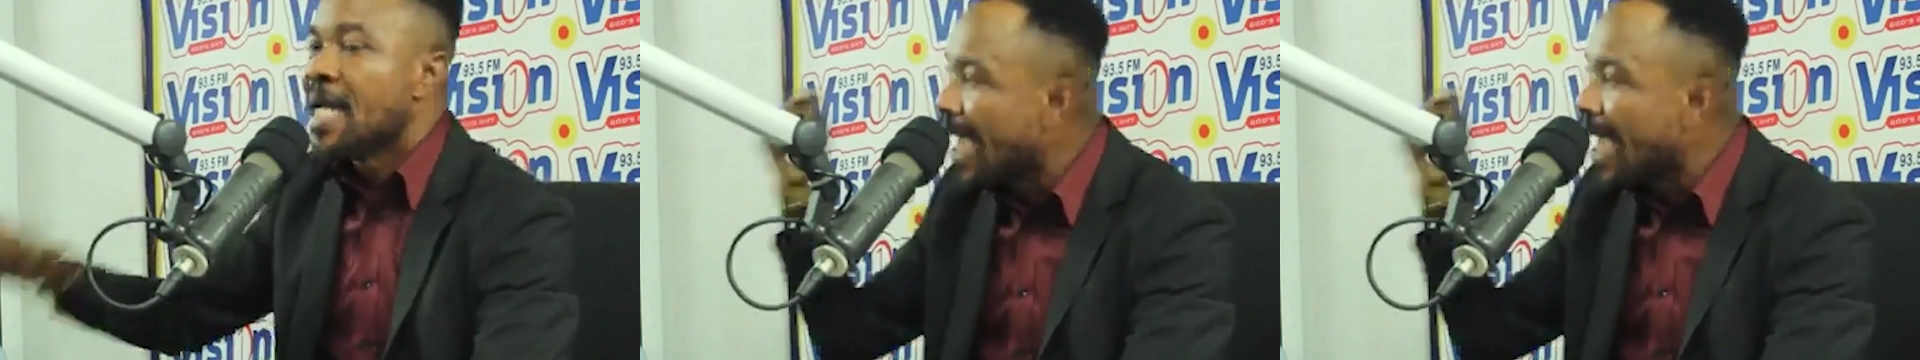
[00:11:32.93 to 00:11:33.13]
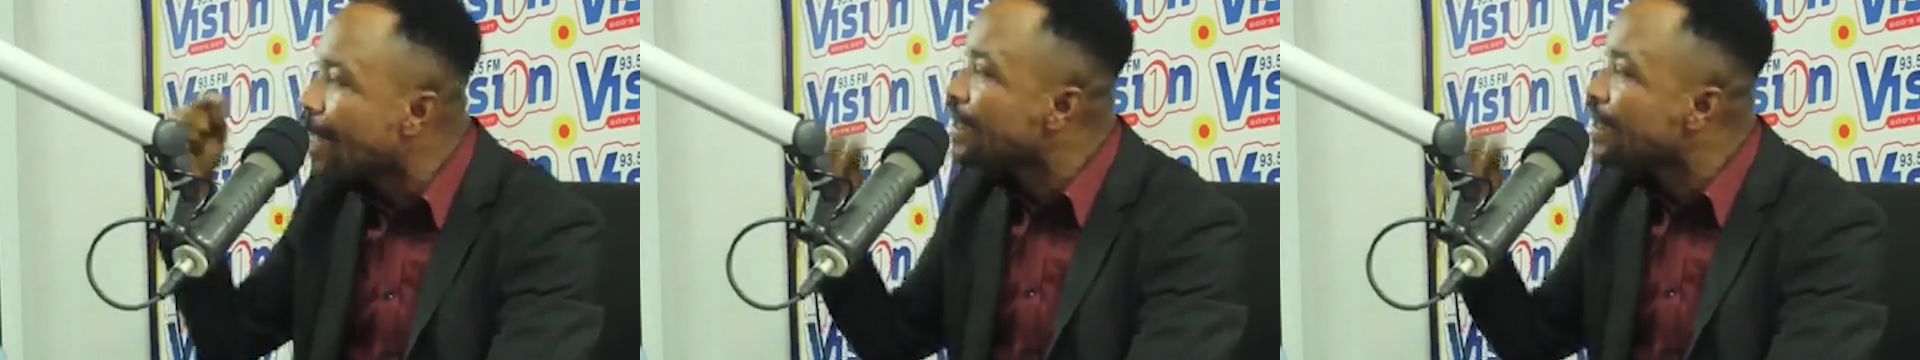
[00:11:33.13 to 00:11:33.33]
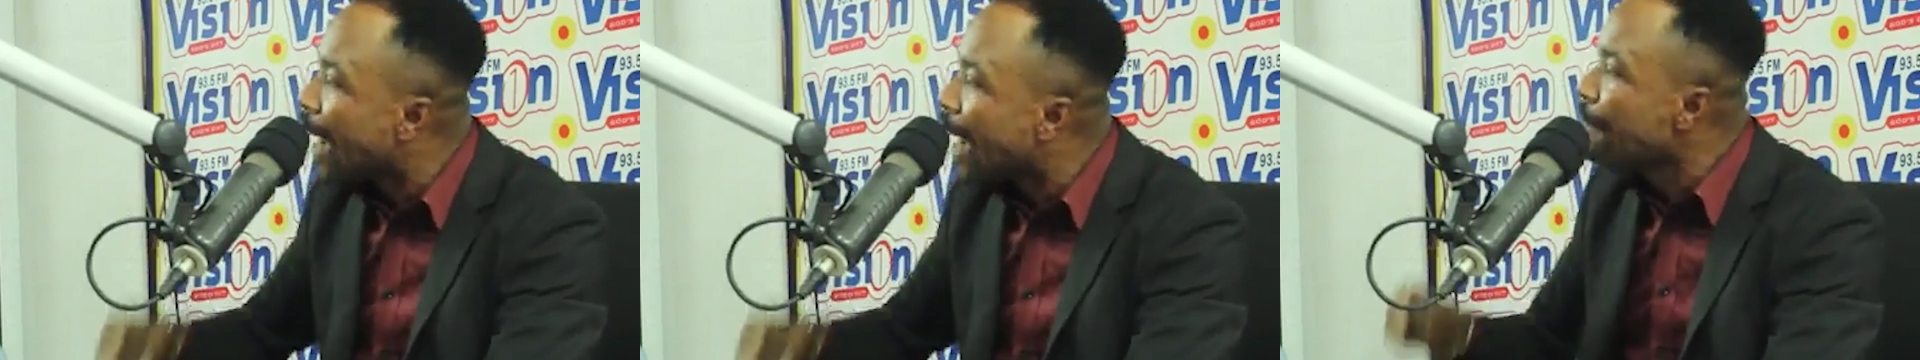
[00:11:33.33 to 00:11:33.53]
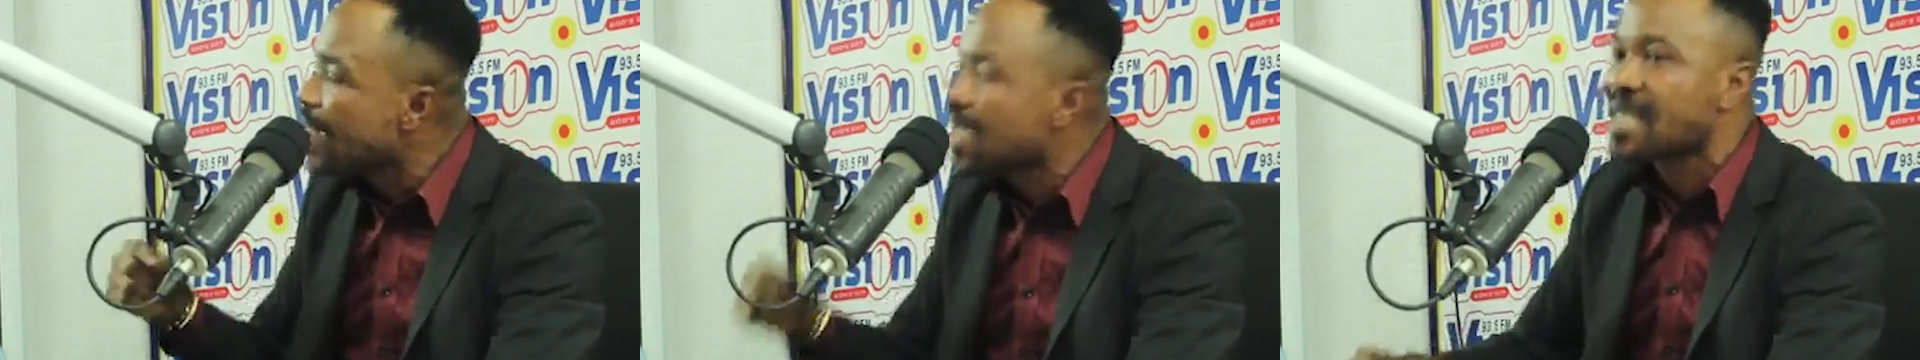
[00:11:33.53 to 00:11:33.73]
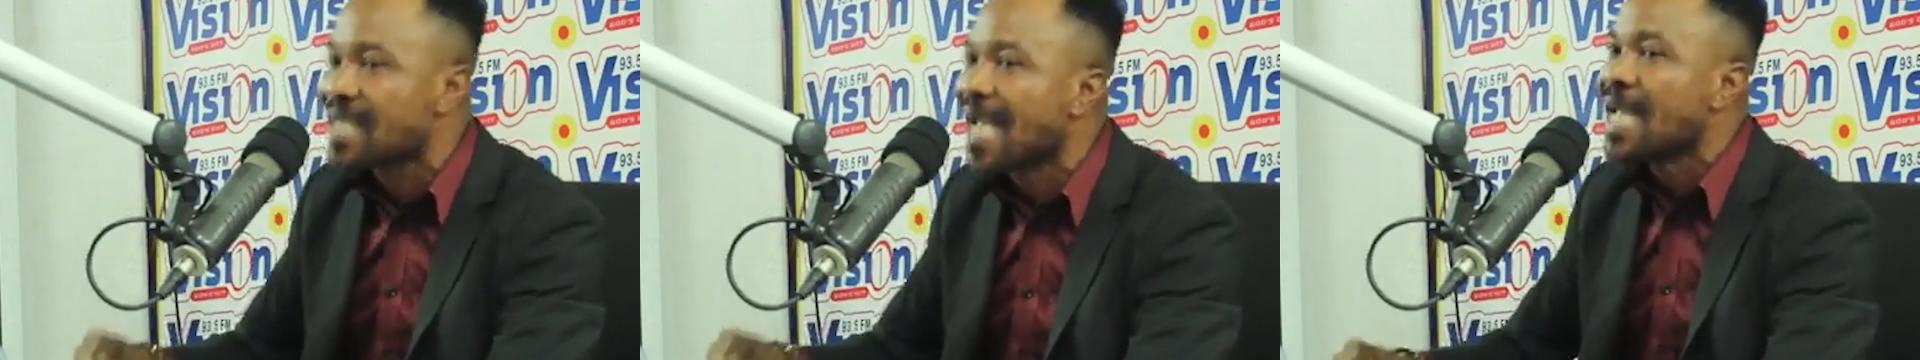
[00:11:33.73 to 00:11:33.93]
Now that
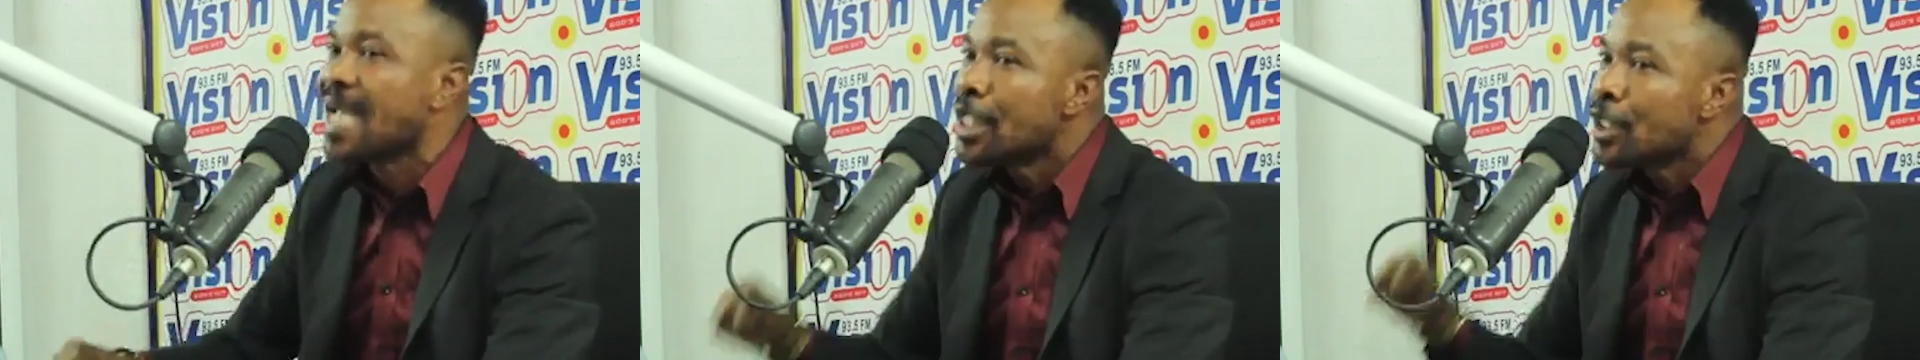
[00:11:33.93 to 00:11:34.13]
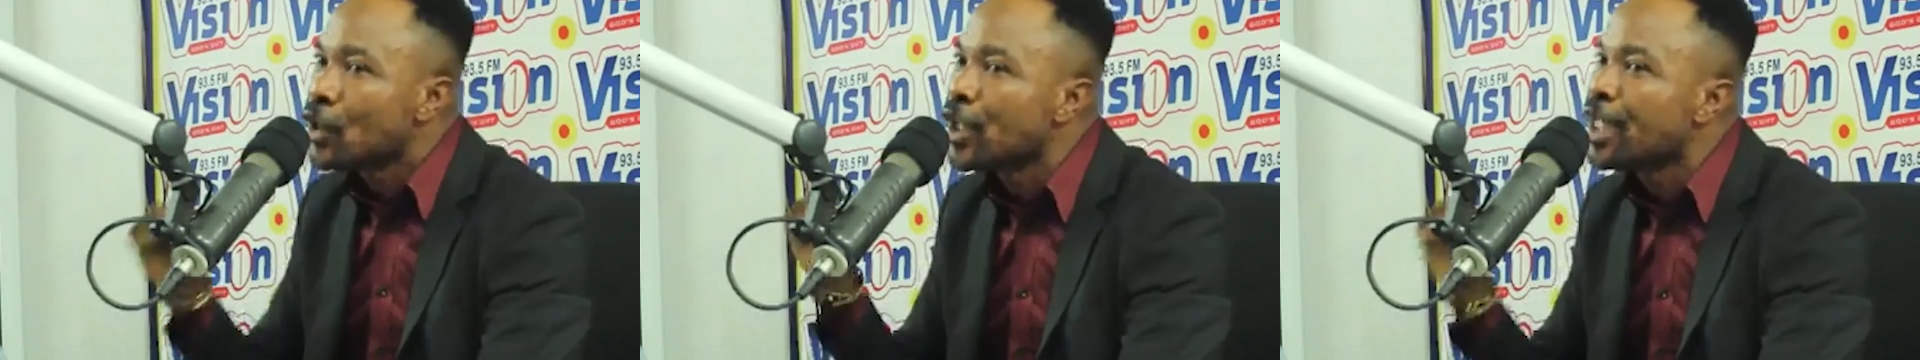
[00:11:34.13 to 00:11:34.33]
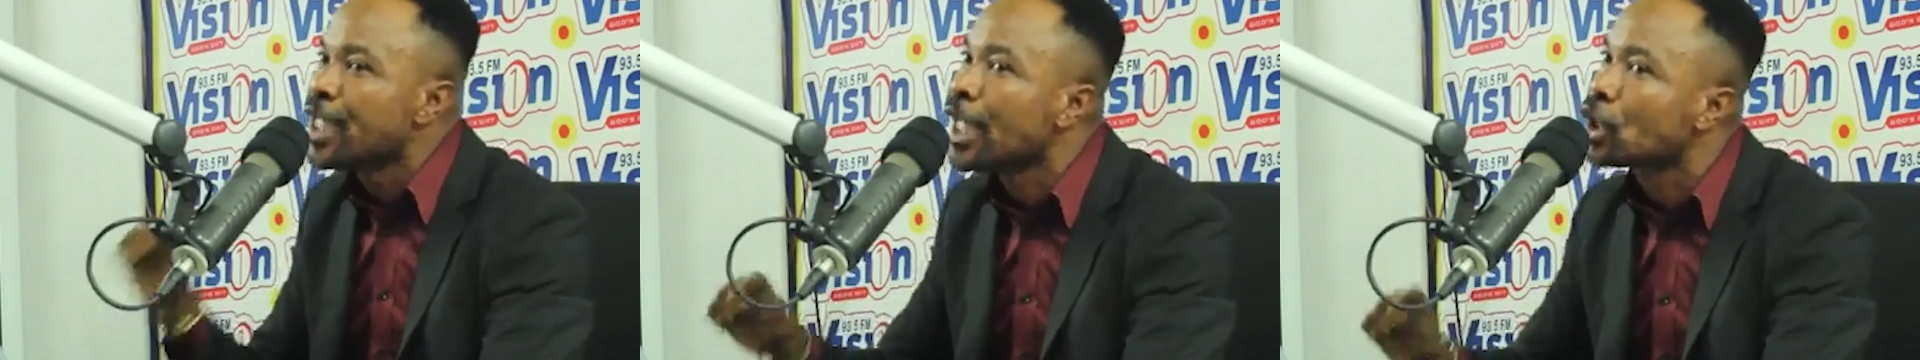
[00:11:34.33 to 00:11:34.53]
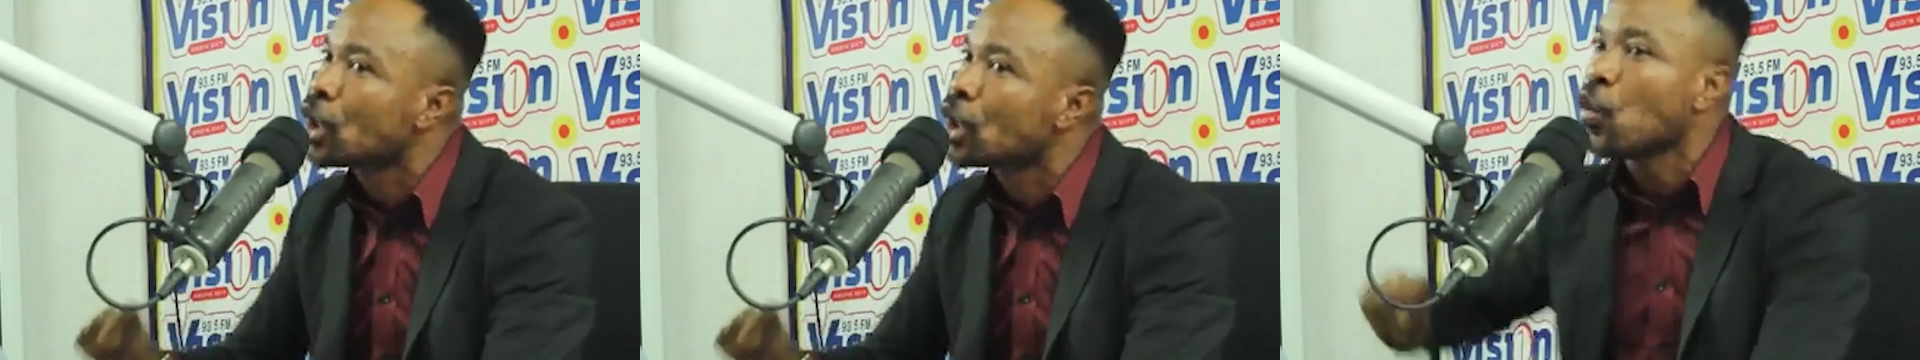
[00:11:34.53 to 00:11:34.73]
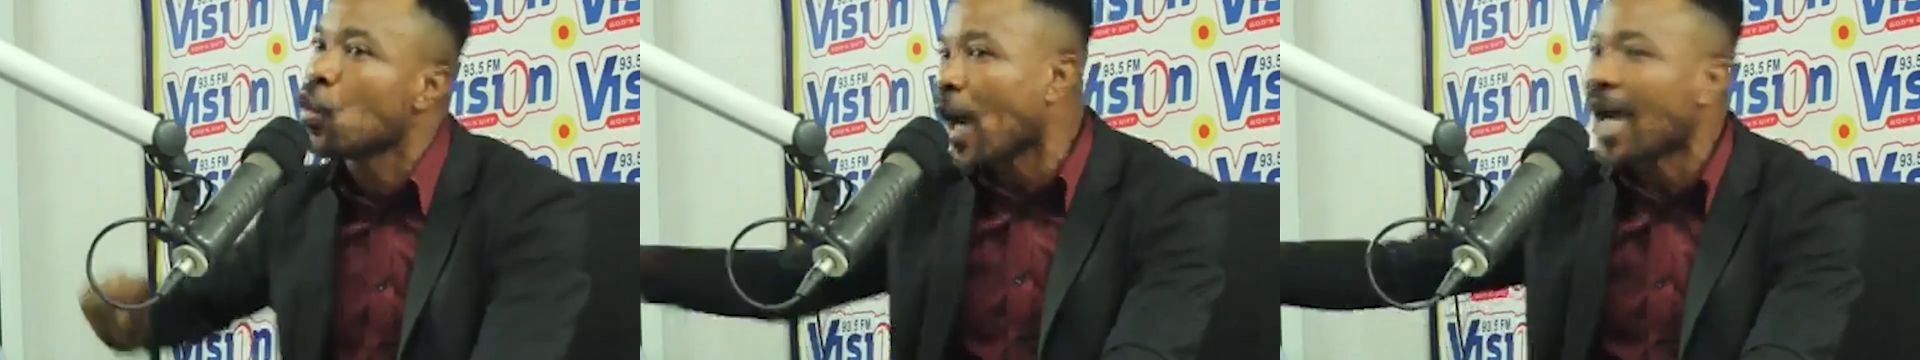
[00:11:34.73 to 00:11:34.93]
means that you need
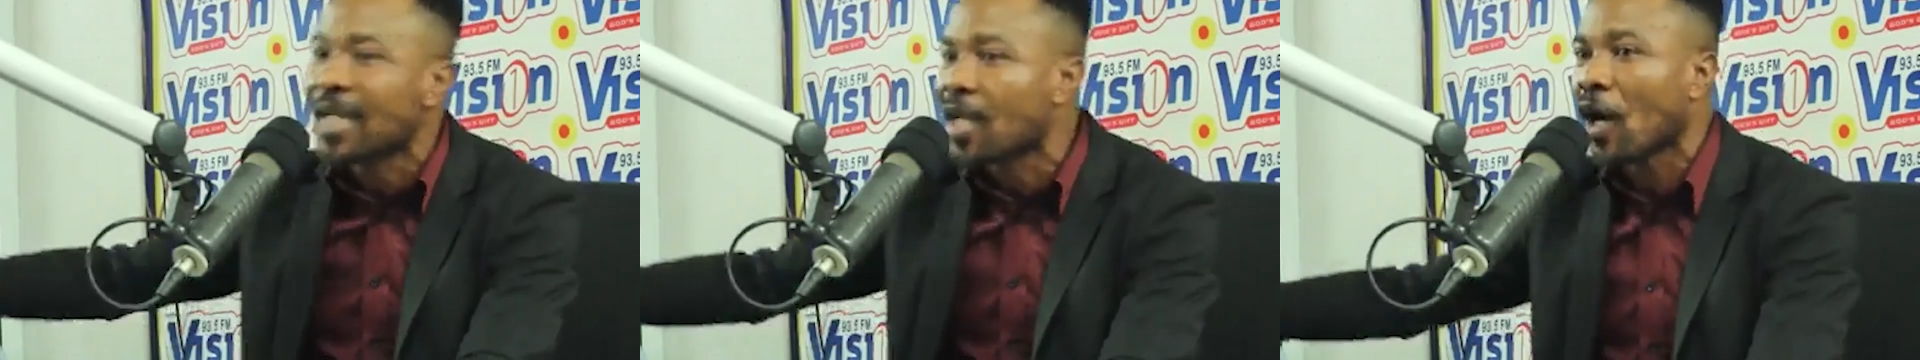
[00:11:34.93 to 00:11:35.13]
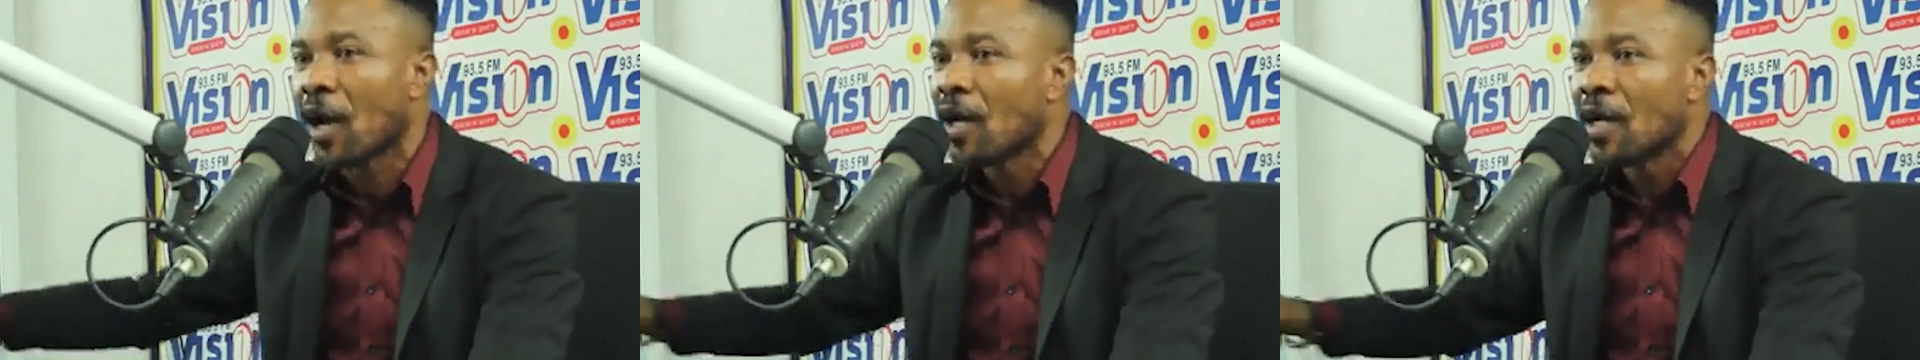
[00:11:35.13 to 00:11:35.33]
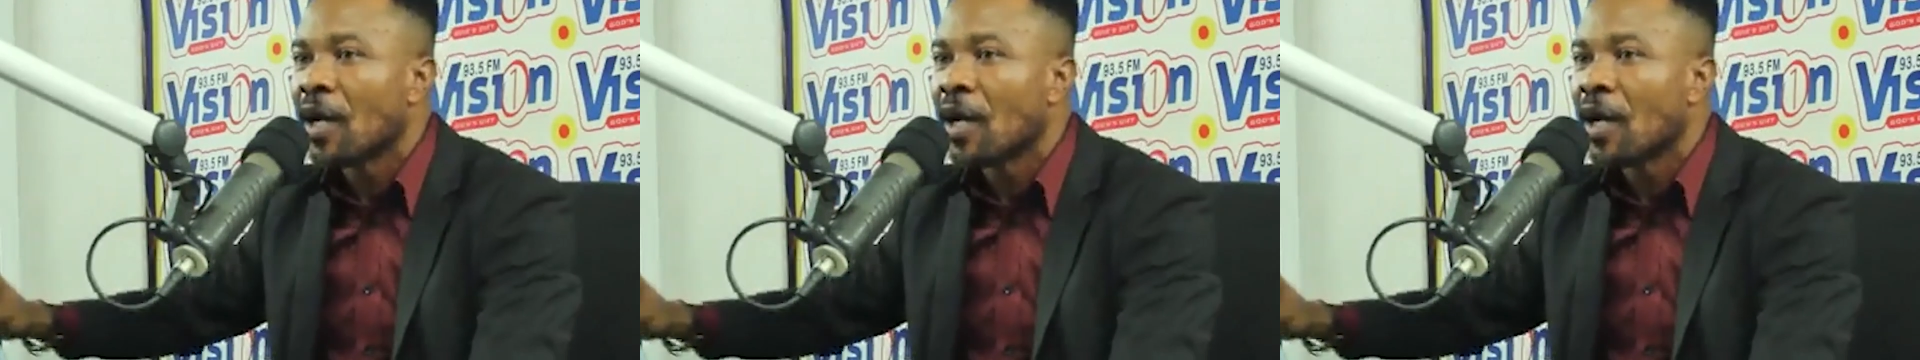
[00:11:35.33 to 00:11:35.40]
to work